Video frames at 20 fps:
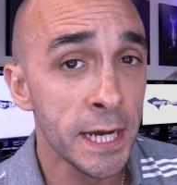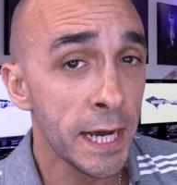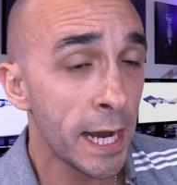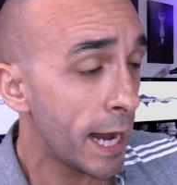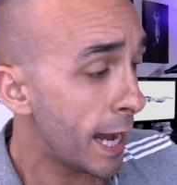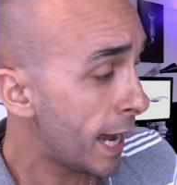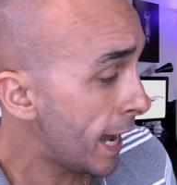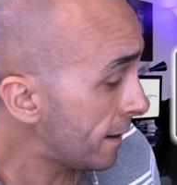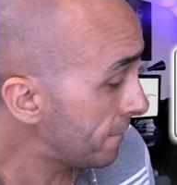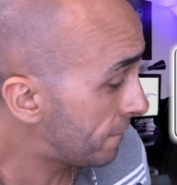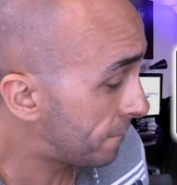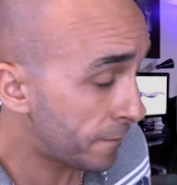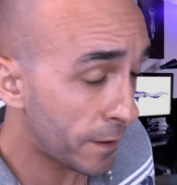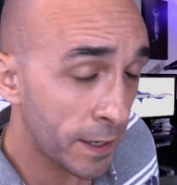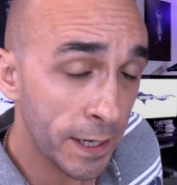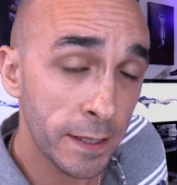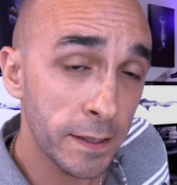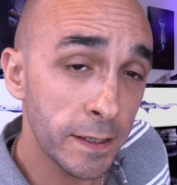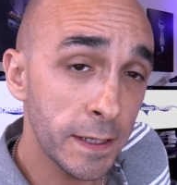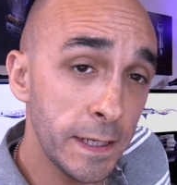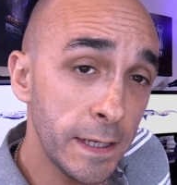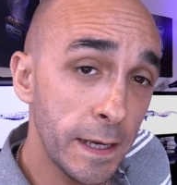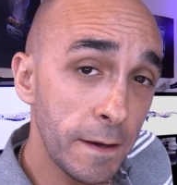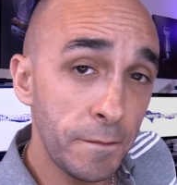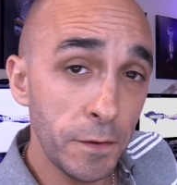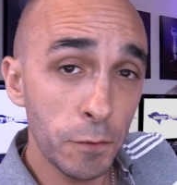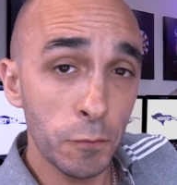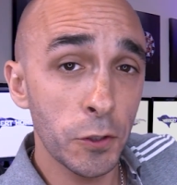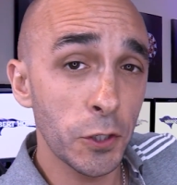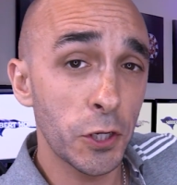Uh, and finally,
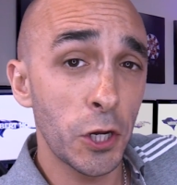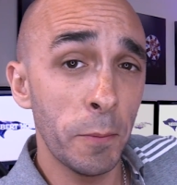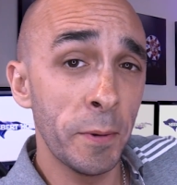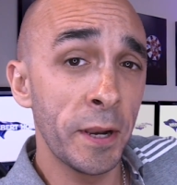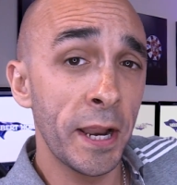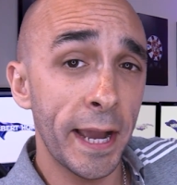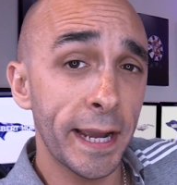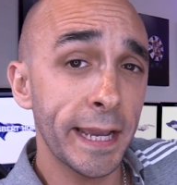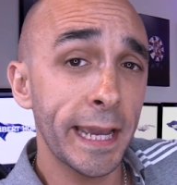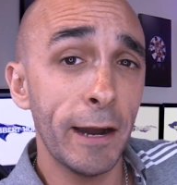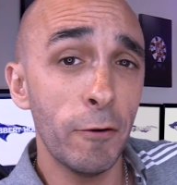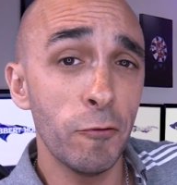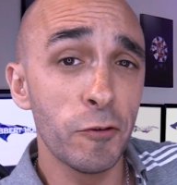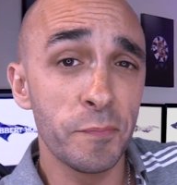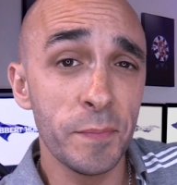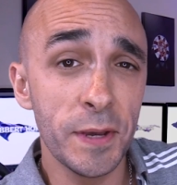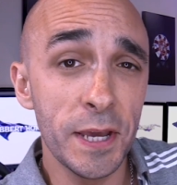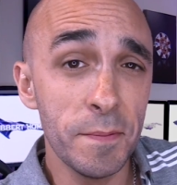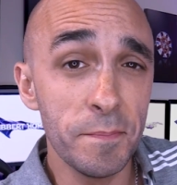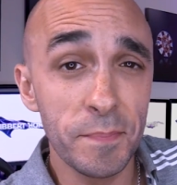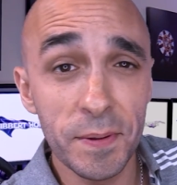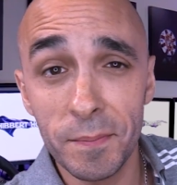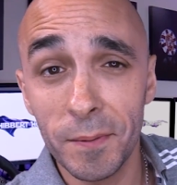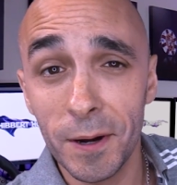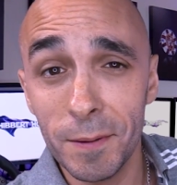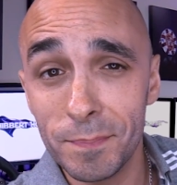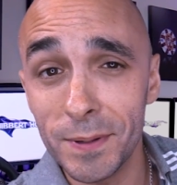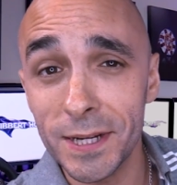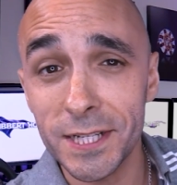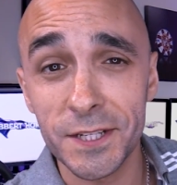if you want to come and hang out with me and be my
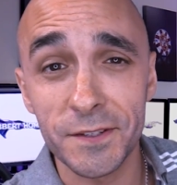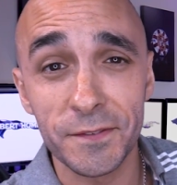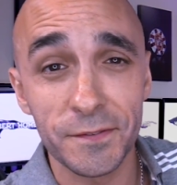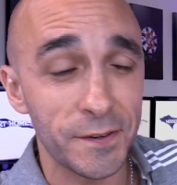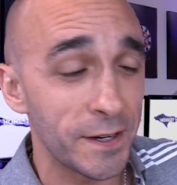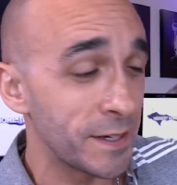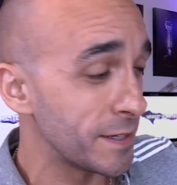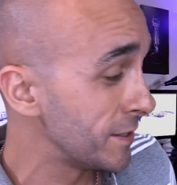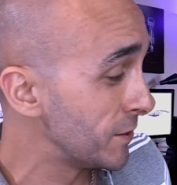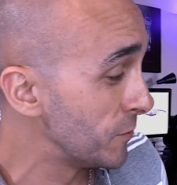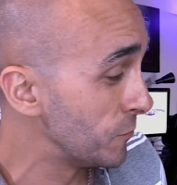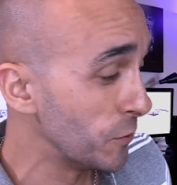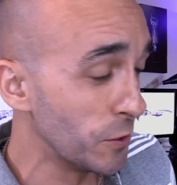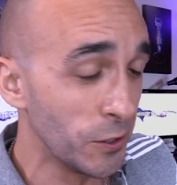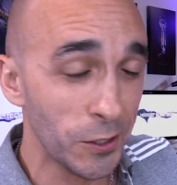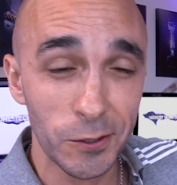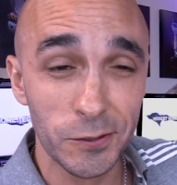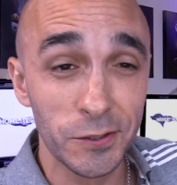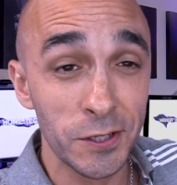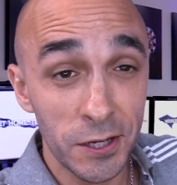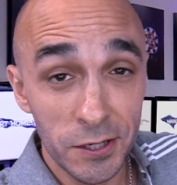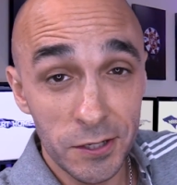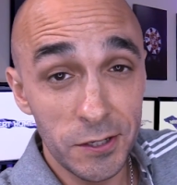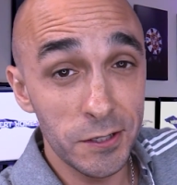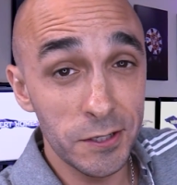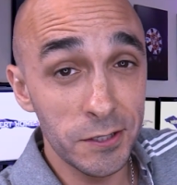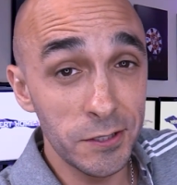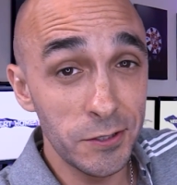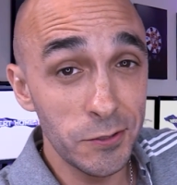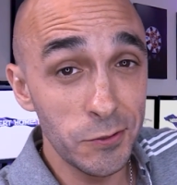best friend in the world, you
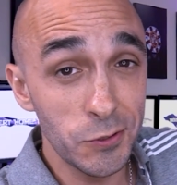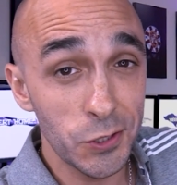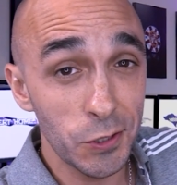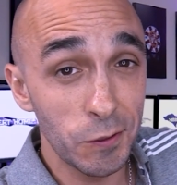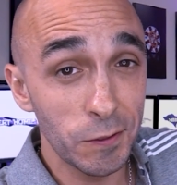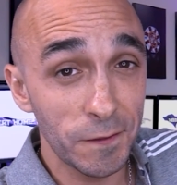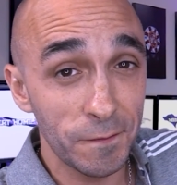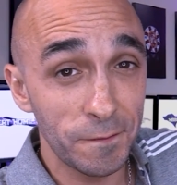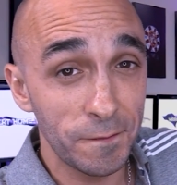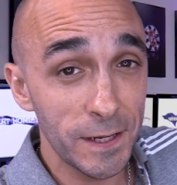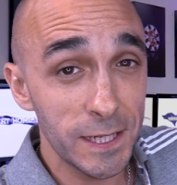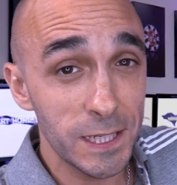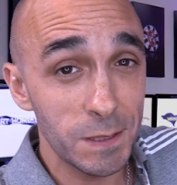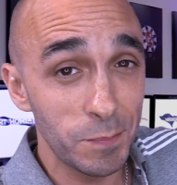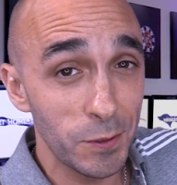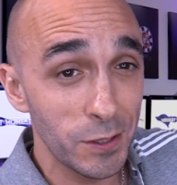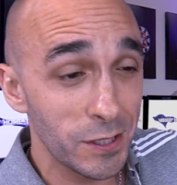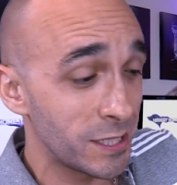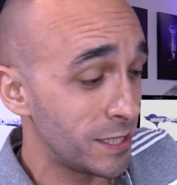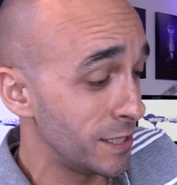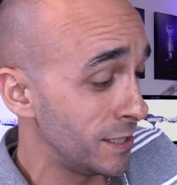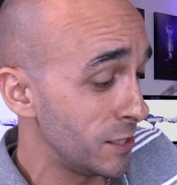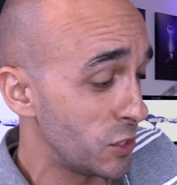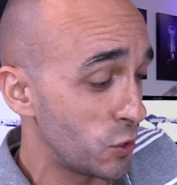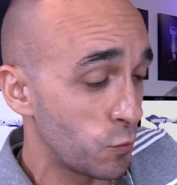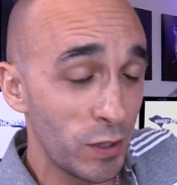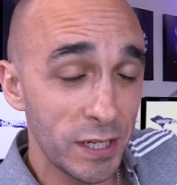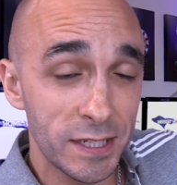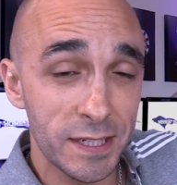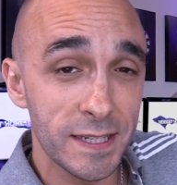can do so at the Facebooks and the
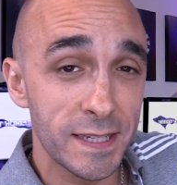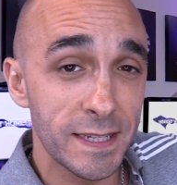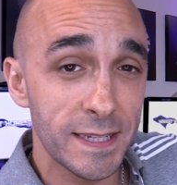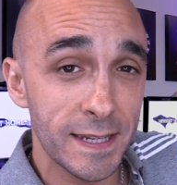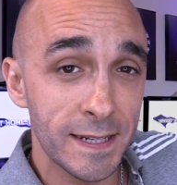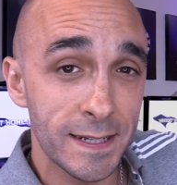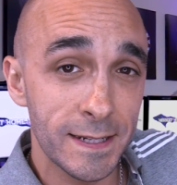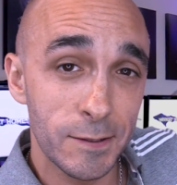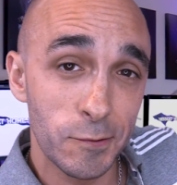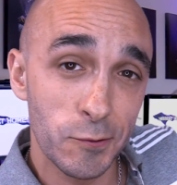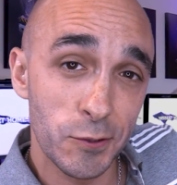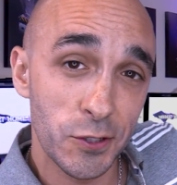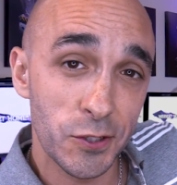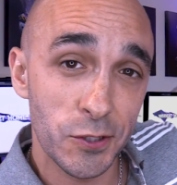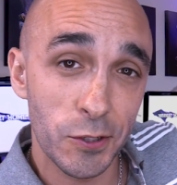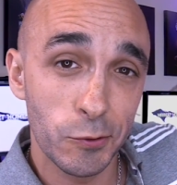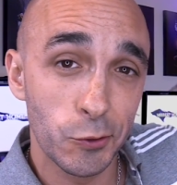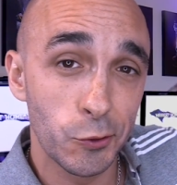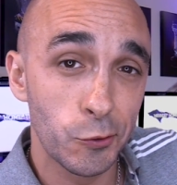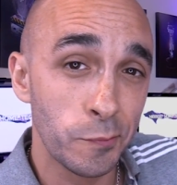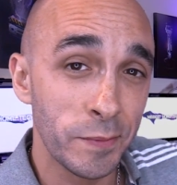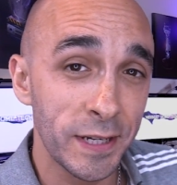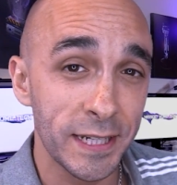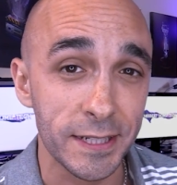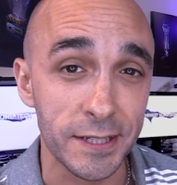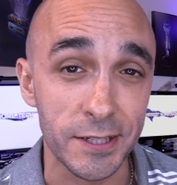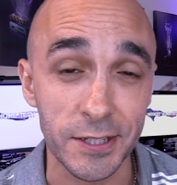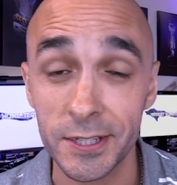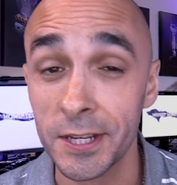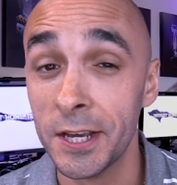Tweeters and all the social
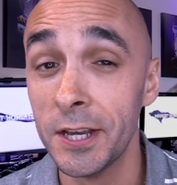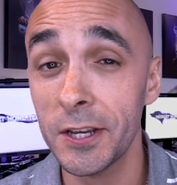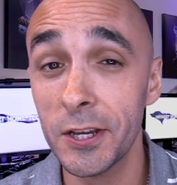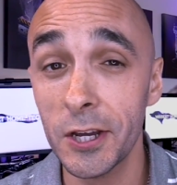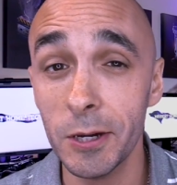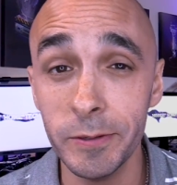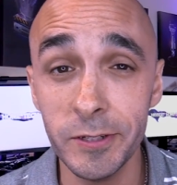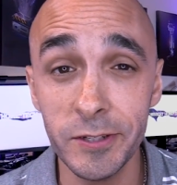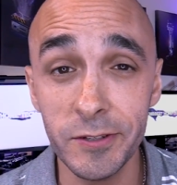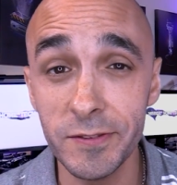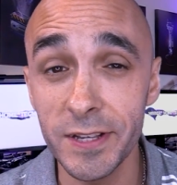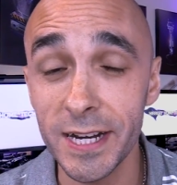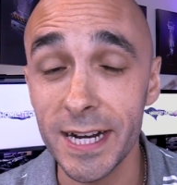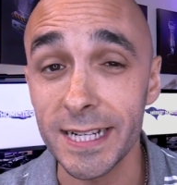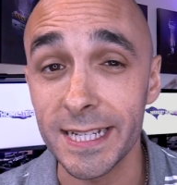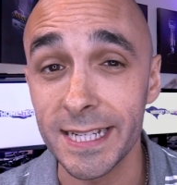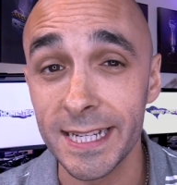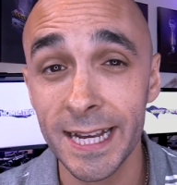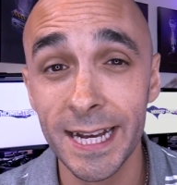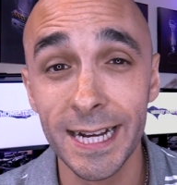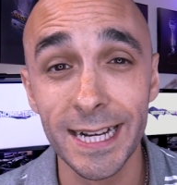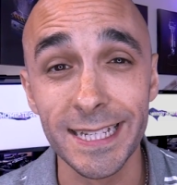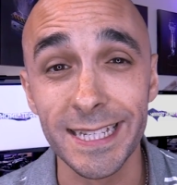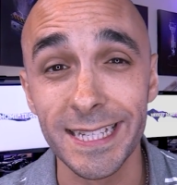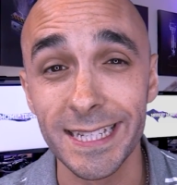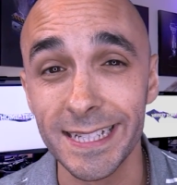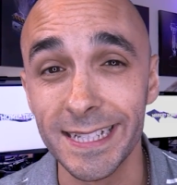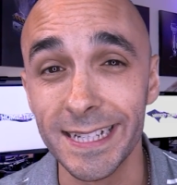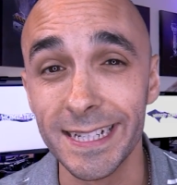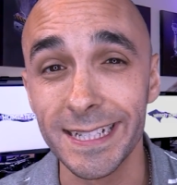medias. Come and do that. I'll
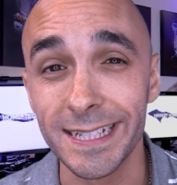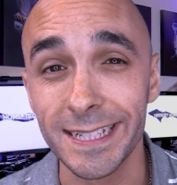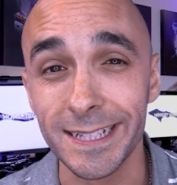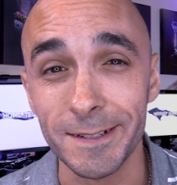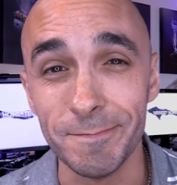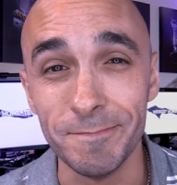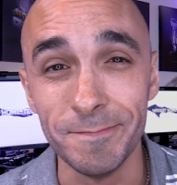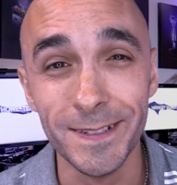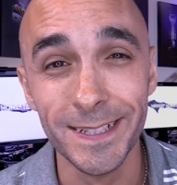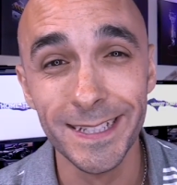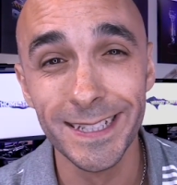see you next time.